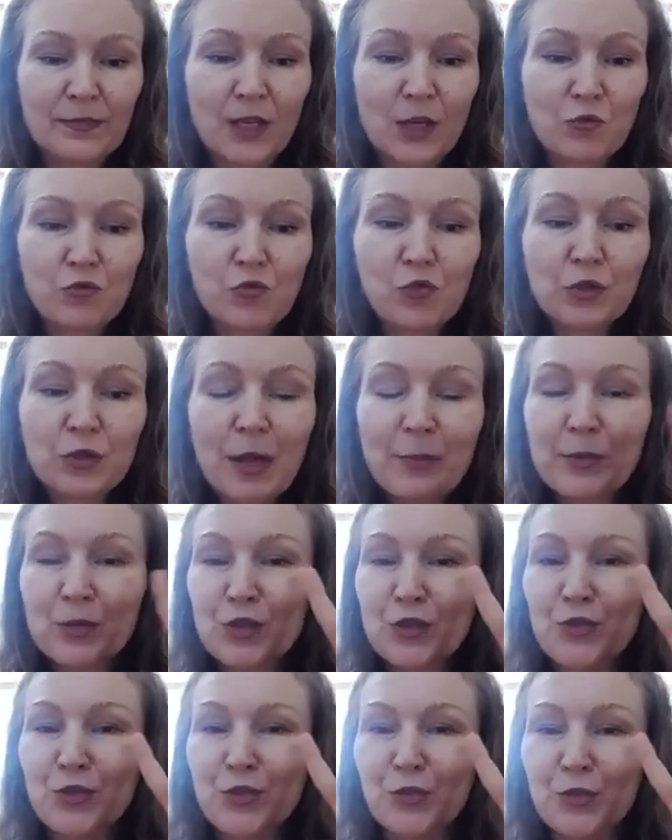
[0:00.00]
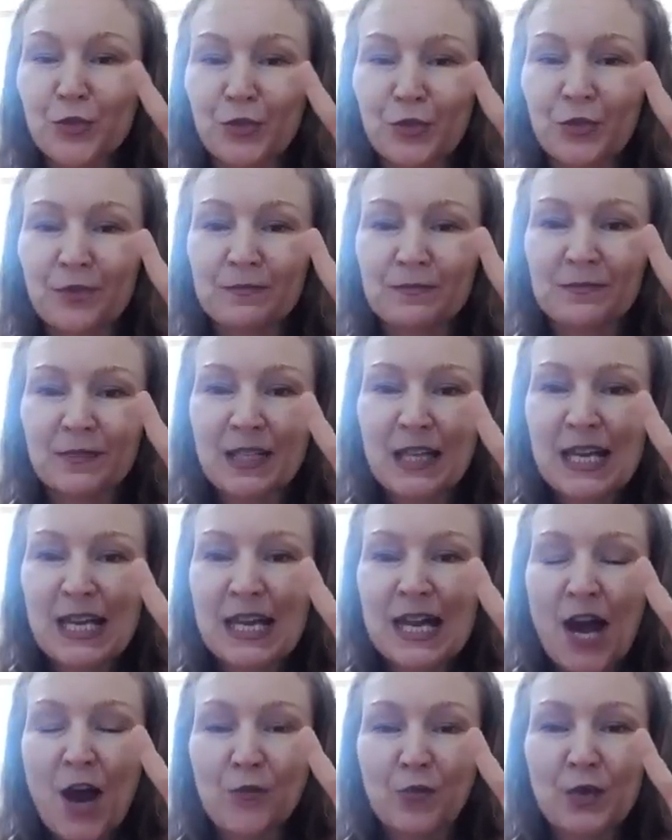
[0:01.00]
Rule number 2.
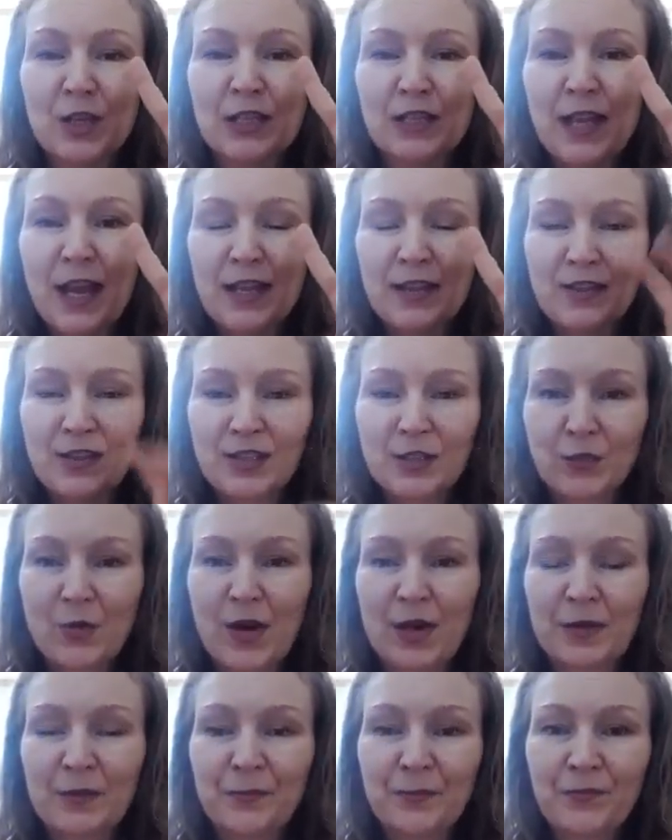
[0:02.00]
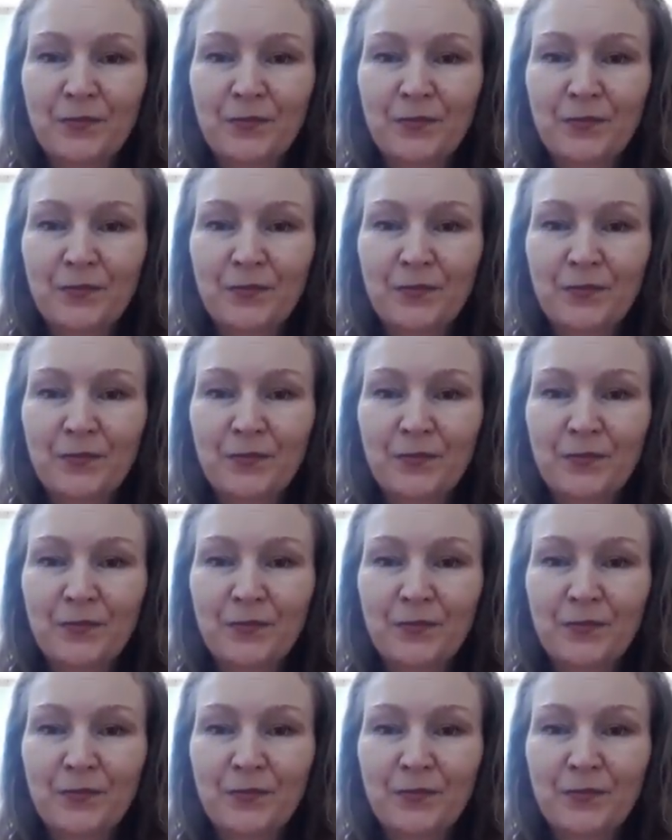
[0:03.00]
I really like this one.